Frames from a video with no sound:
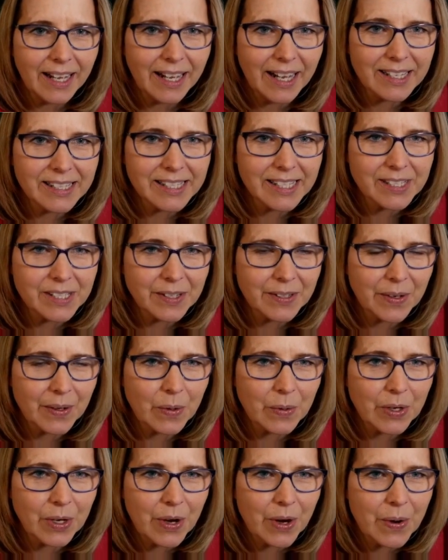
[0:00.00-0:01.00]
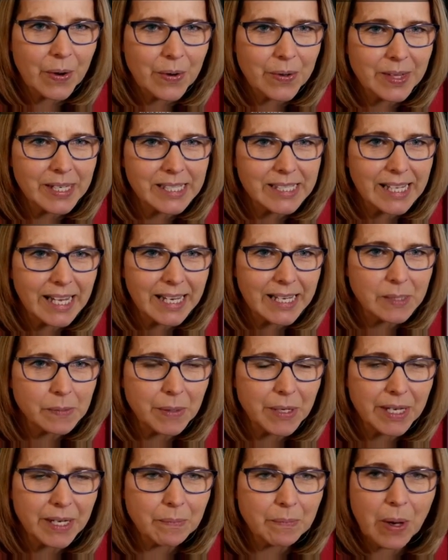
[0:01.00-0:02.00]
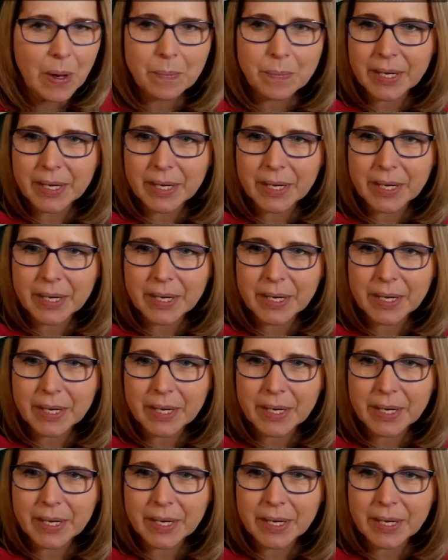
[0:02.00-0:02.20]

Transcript: So I don't know who this is, but you can pop